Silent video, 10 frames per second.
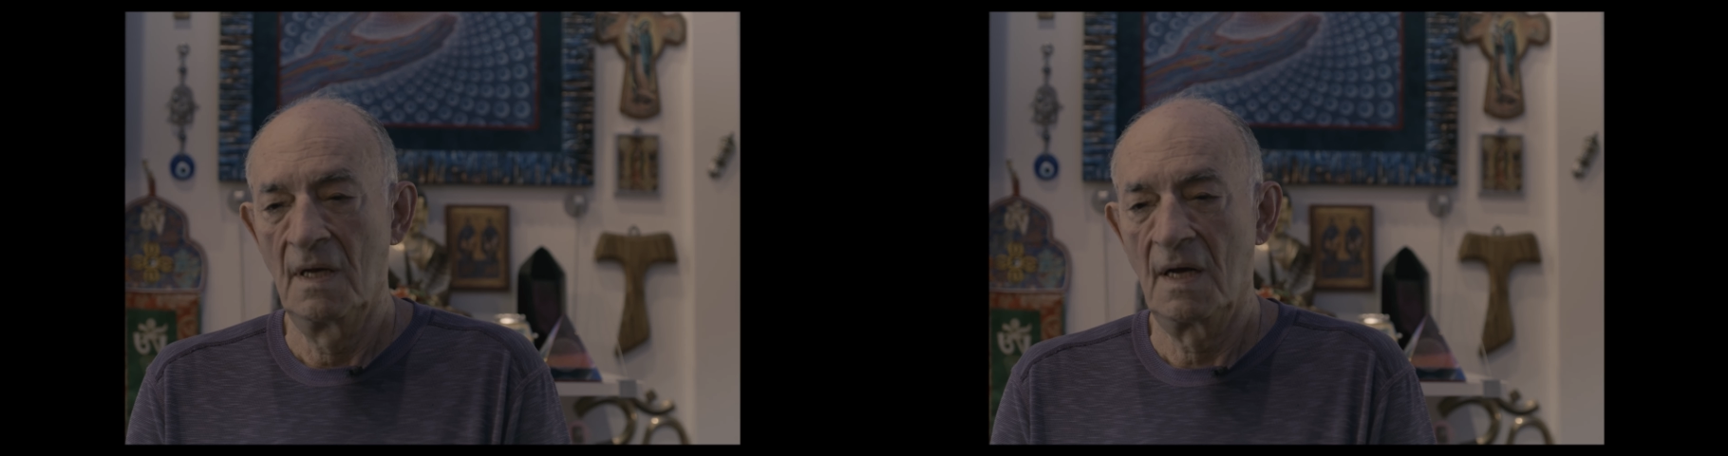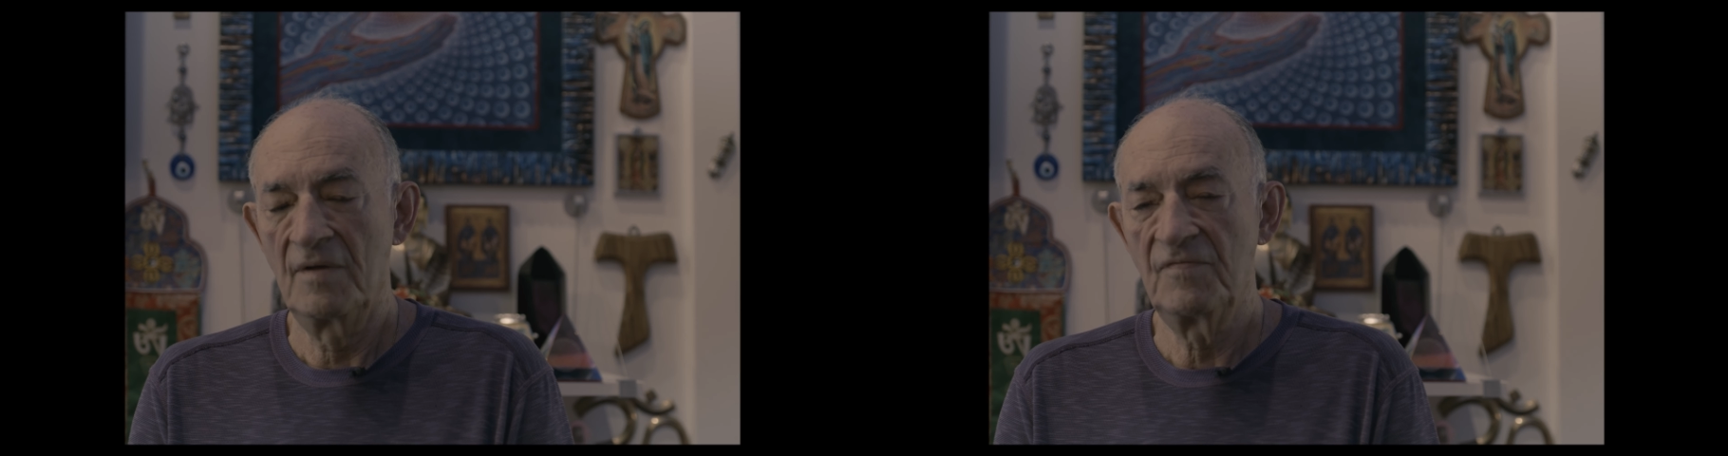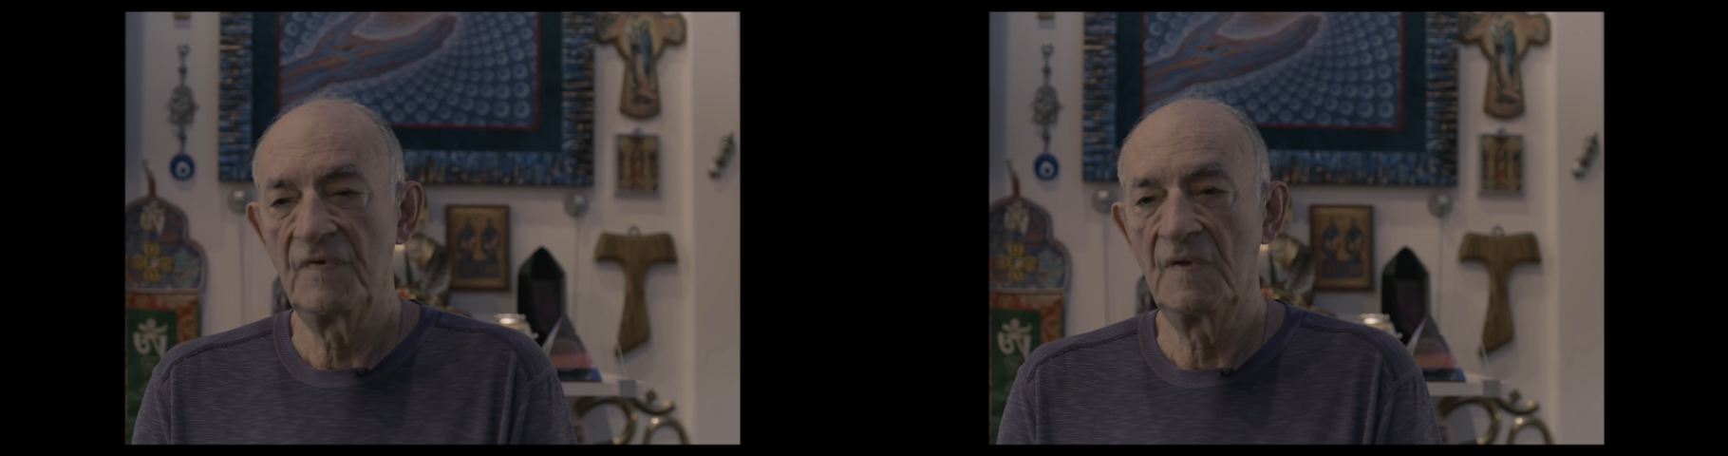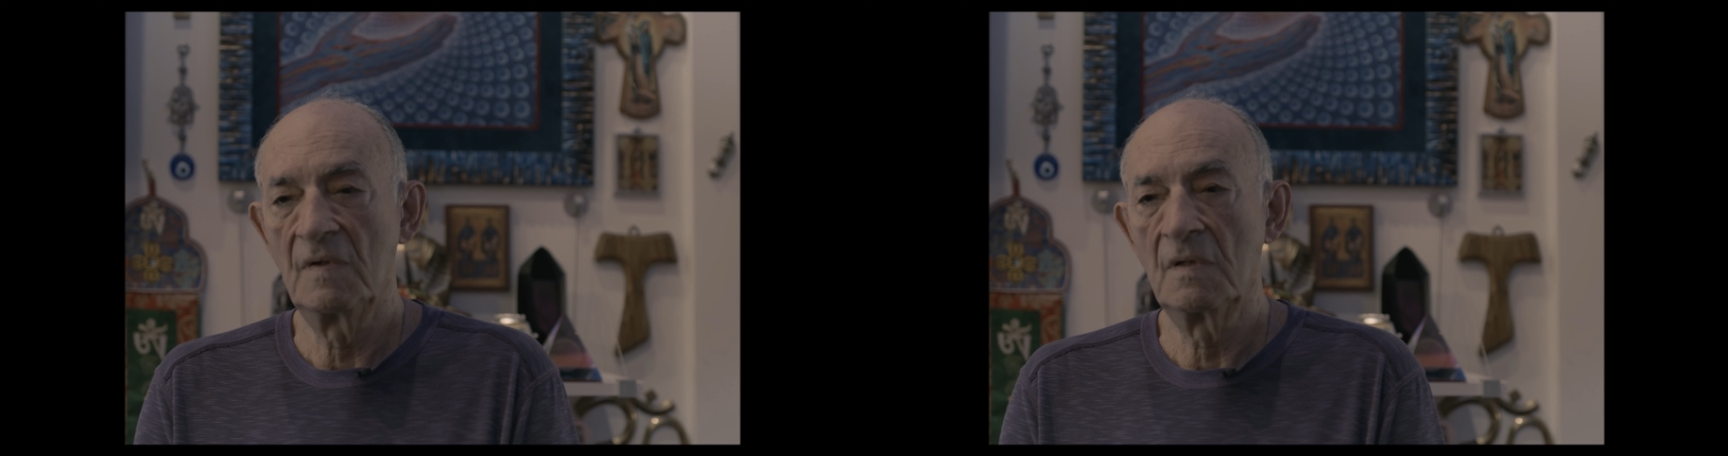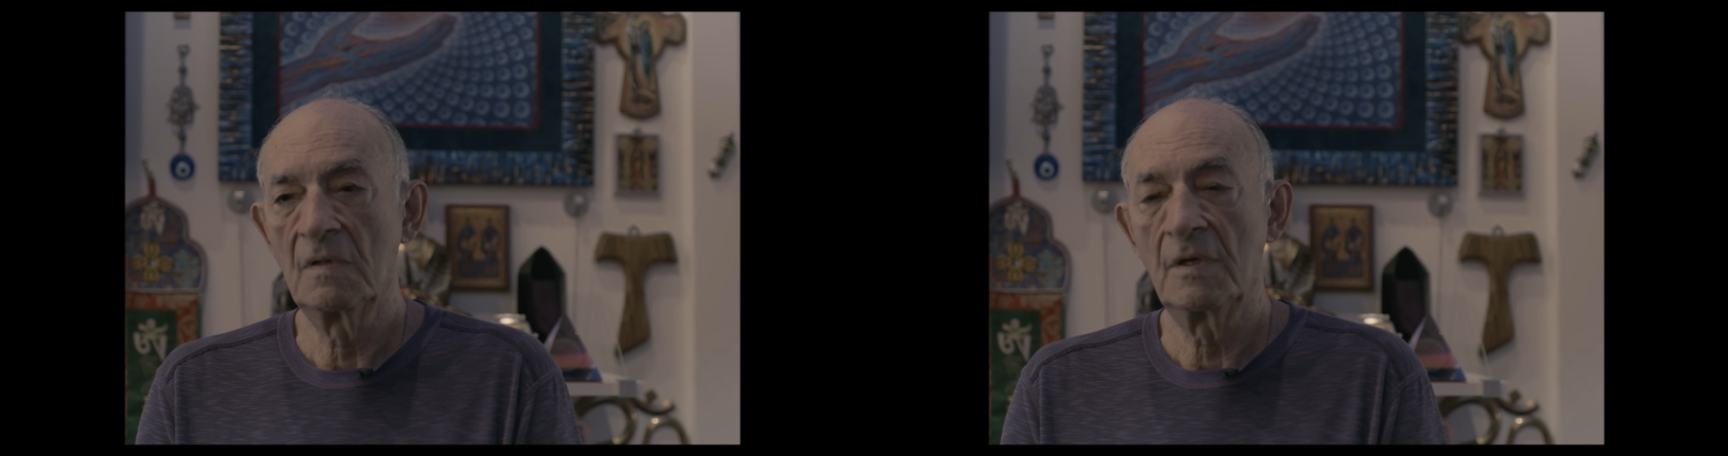I
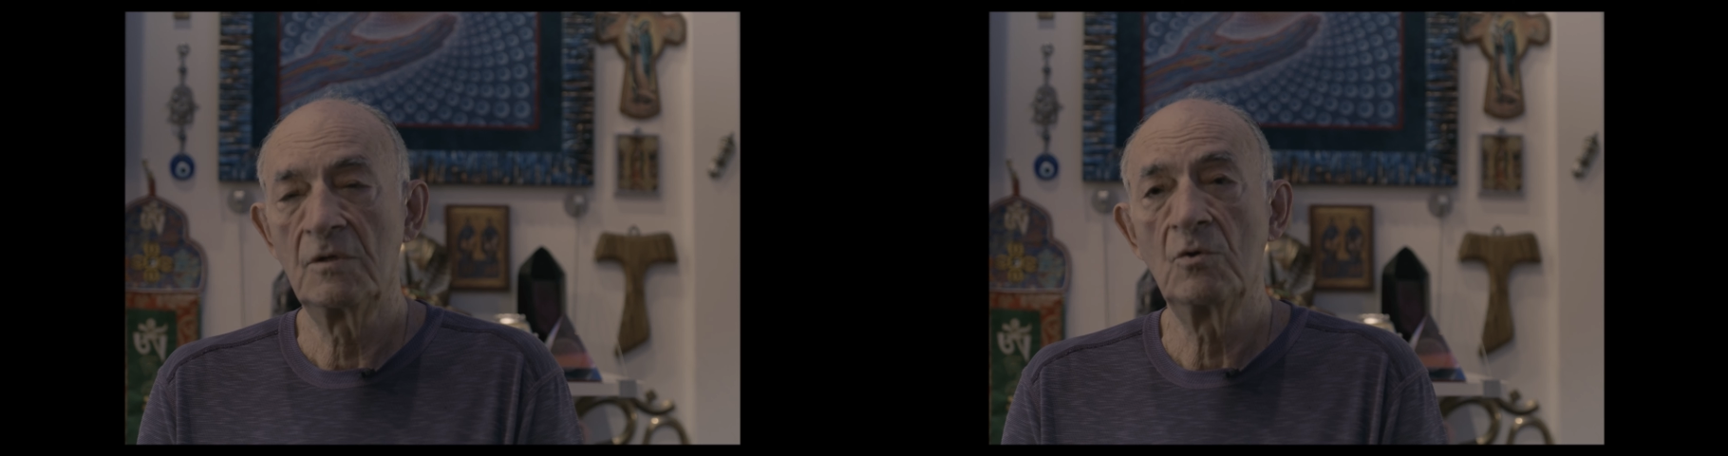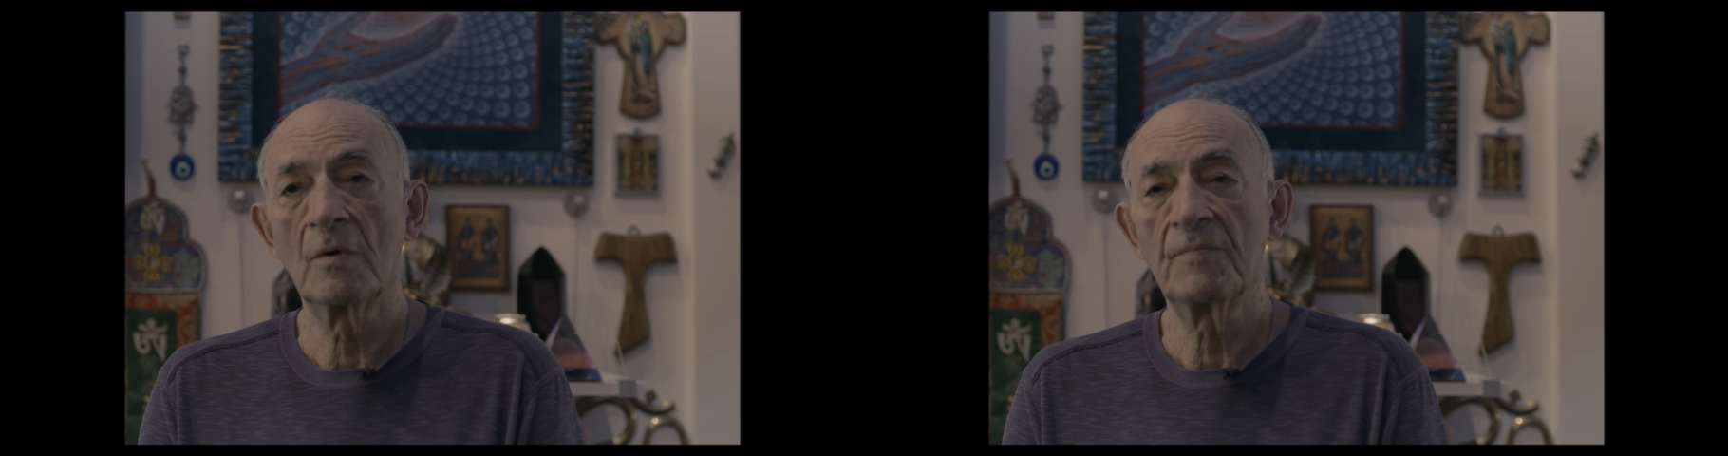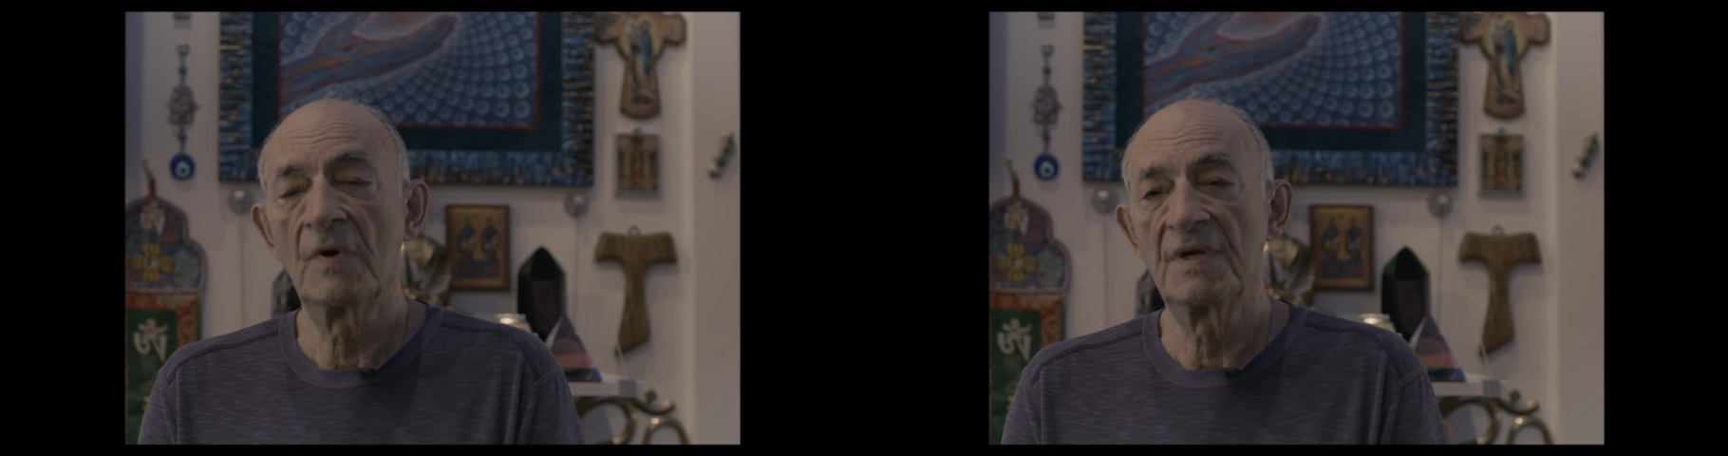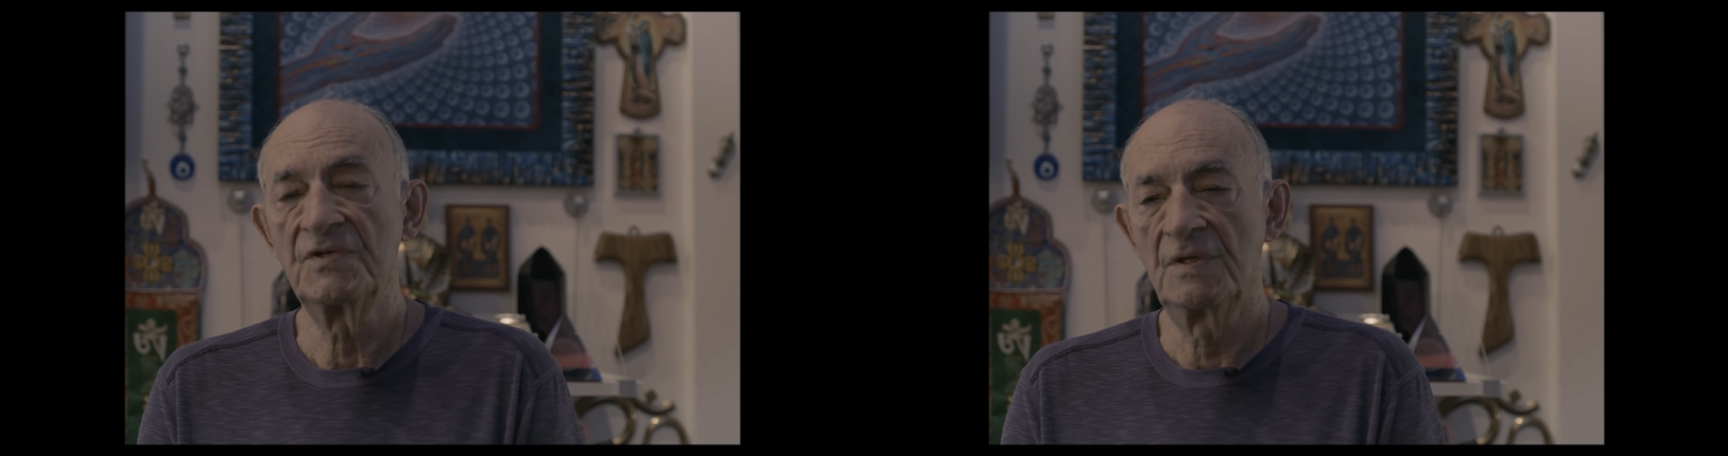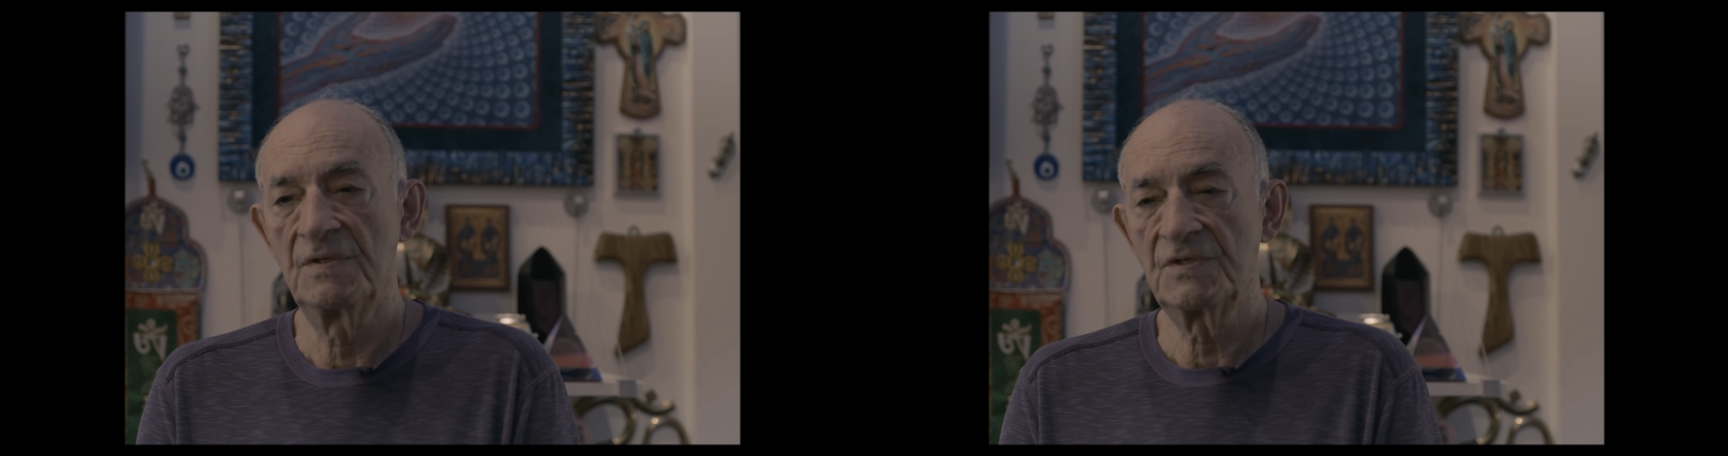feel your
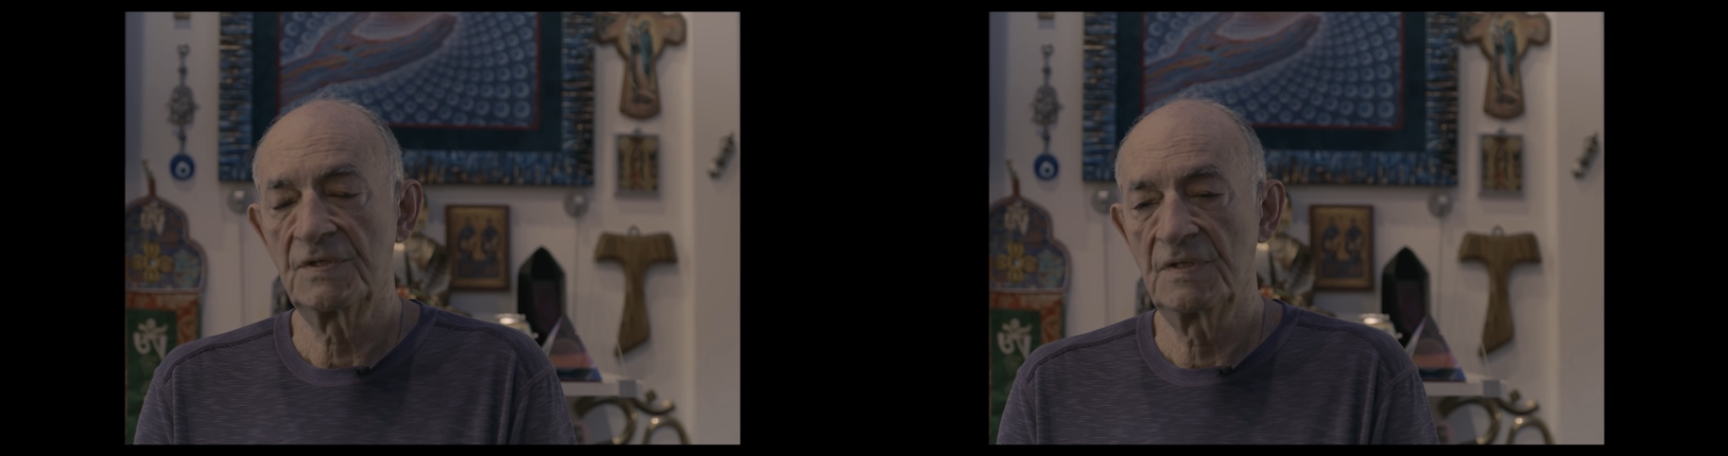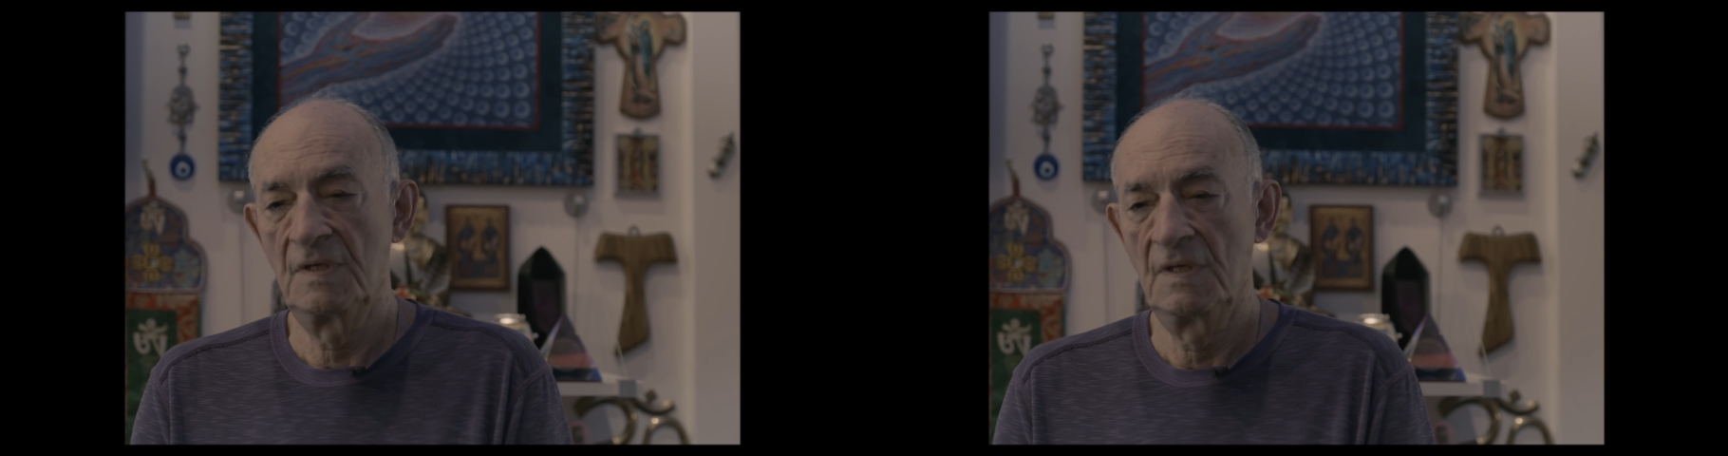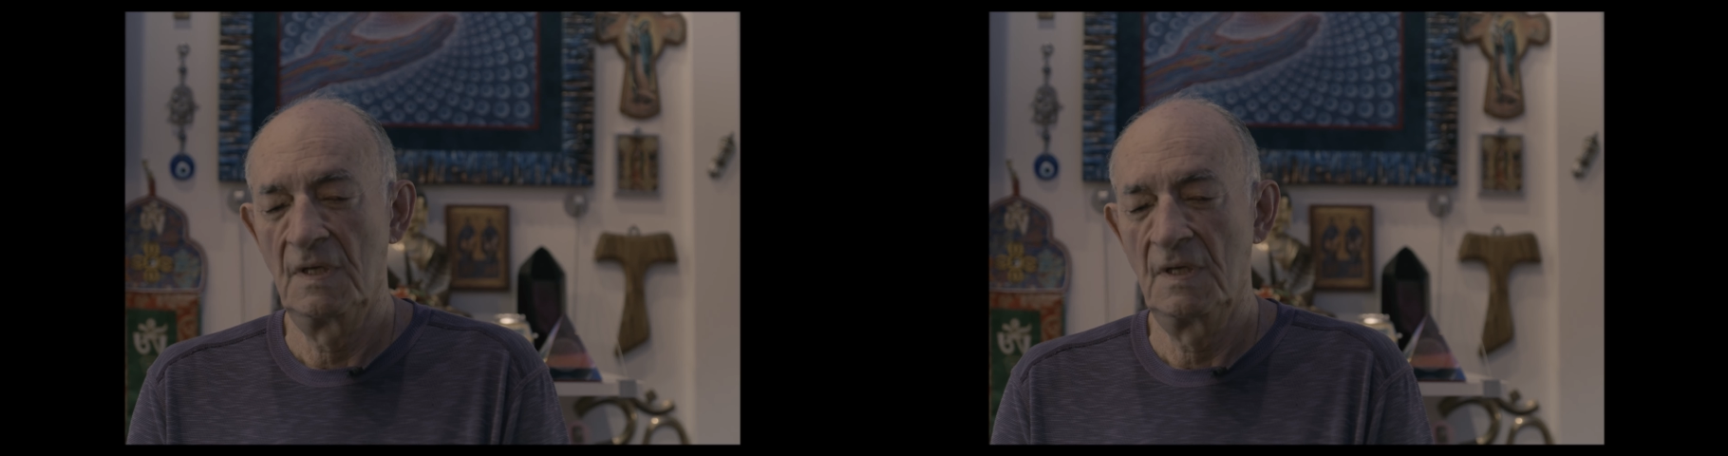presence.